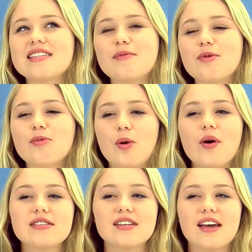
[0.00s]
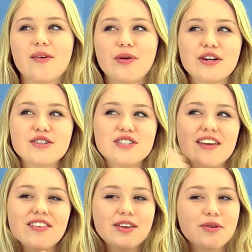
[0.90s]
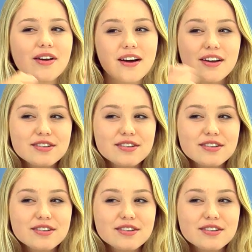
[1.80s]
the same thing with boys, like, when you're shaving, you can cut